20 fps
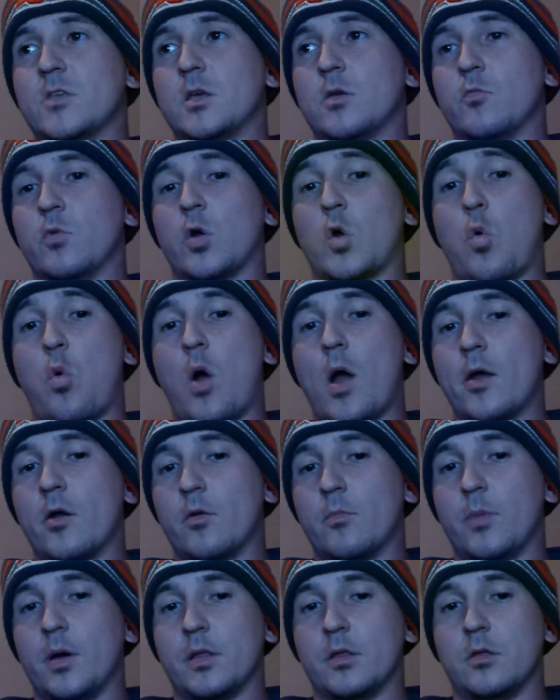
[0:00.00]

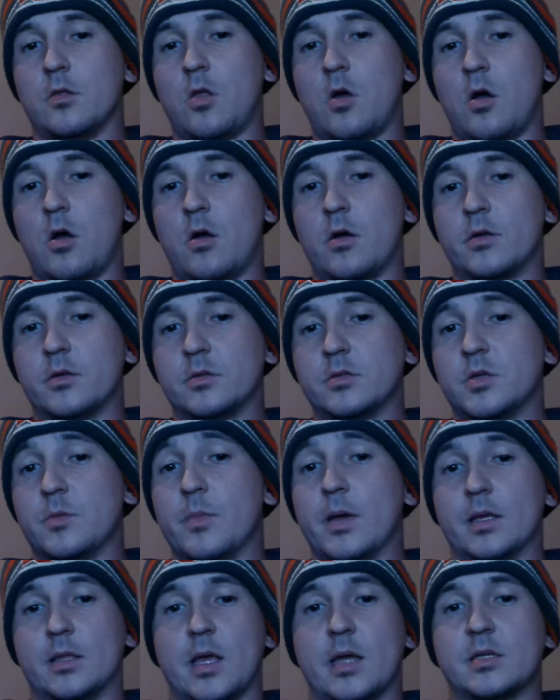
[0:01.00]
required by the law to
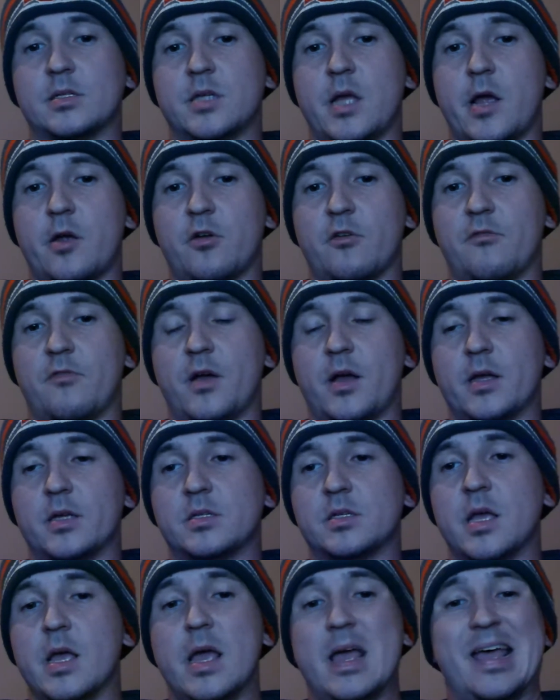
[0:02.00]
make that
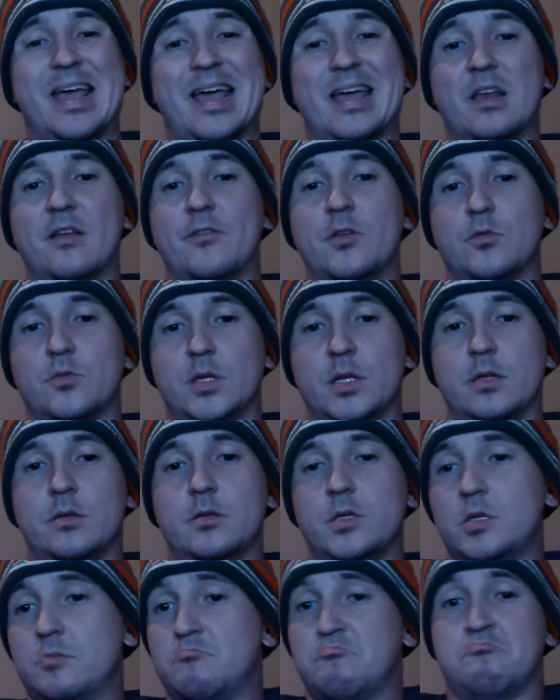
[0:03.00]
sacrifice. And if you
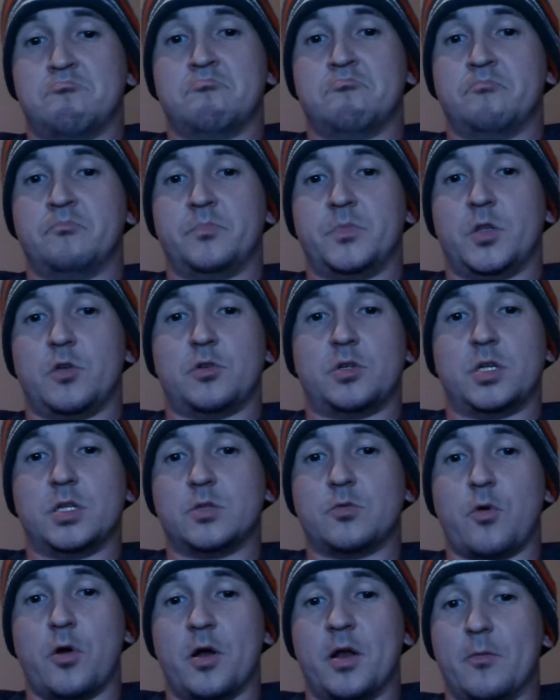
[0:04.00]
didn't, your
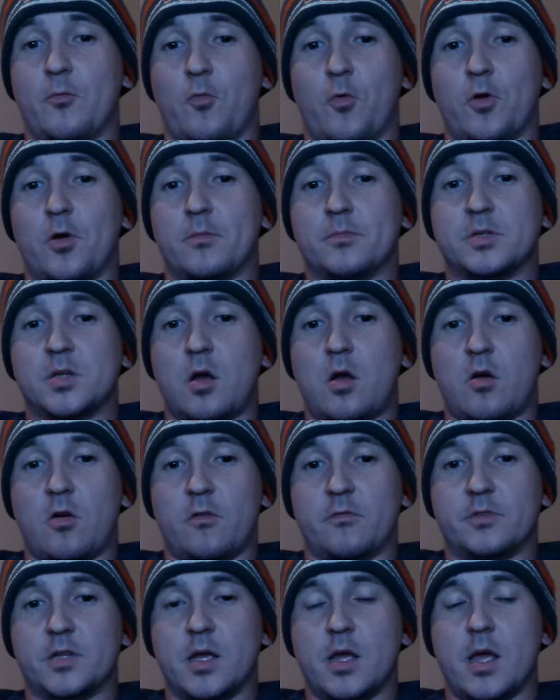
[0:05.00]
sins weren't
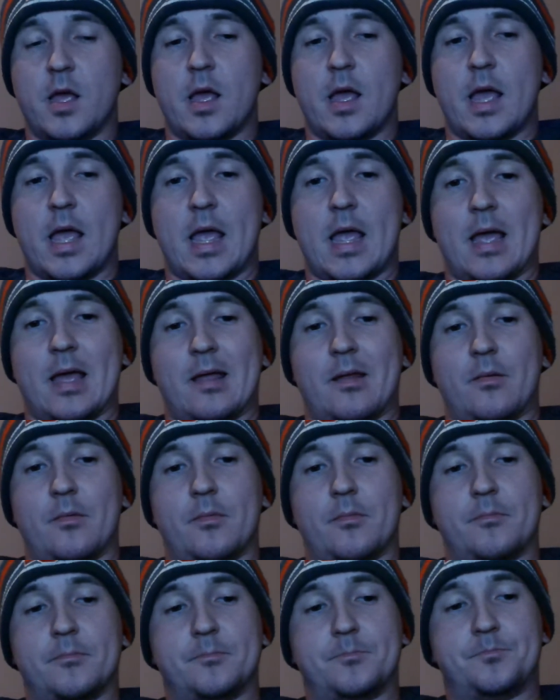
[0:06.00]
absolved.
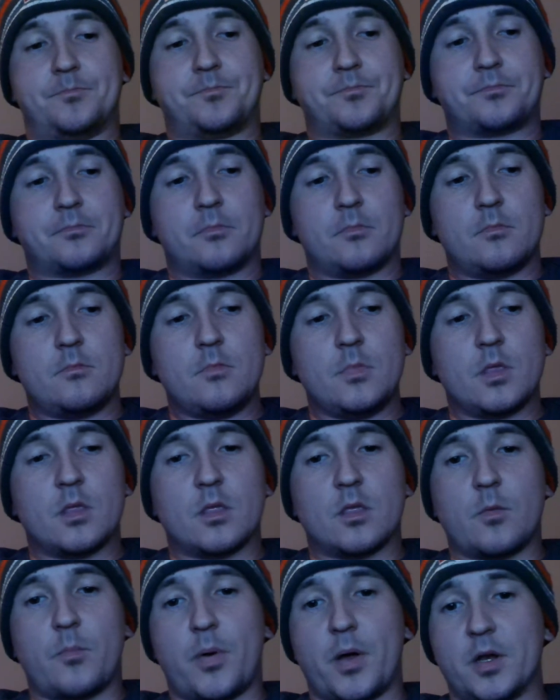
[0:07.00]
And
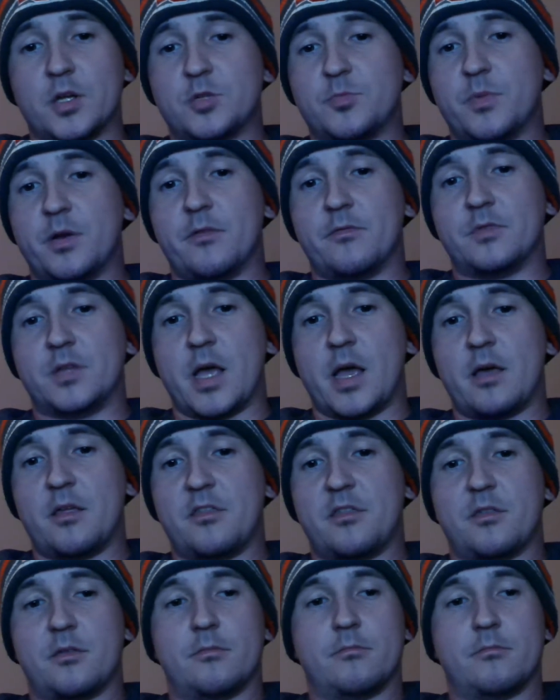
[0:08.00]
the punishment of death